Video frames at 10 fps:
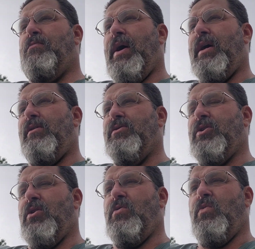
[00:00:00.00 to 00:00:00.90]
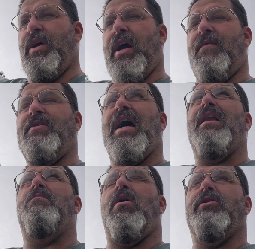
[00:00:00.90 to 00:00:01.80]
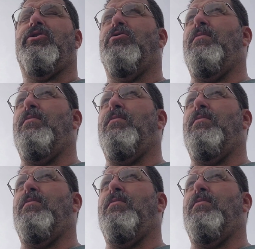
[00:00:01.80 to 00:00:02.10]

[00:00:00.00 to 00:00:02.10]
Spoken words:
Bells, we have Yellow Monster